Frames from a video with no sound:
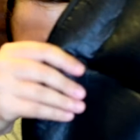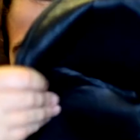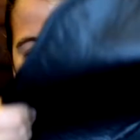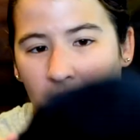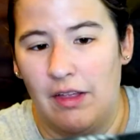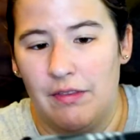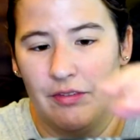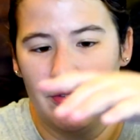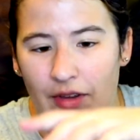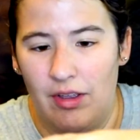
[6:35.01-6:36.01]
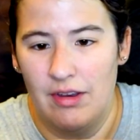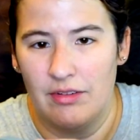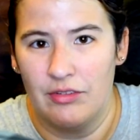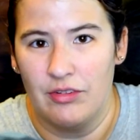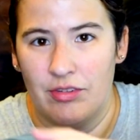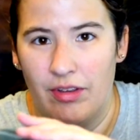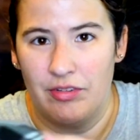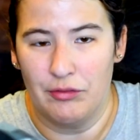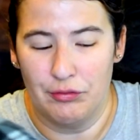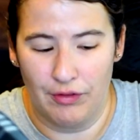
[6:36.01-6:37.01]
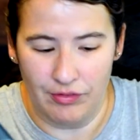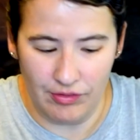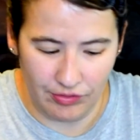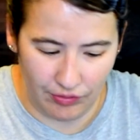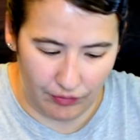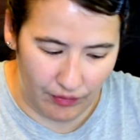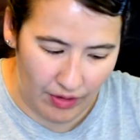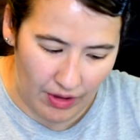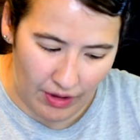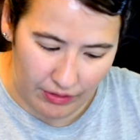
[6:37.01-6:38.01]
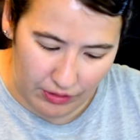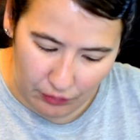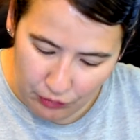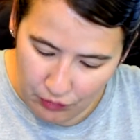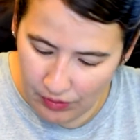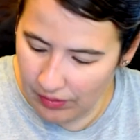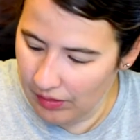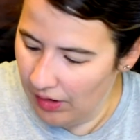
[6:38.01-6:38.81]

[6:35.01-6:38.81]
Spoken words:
and then on this side it's just nice and fuzzy. So, you know, you can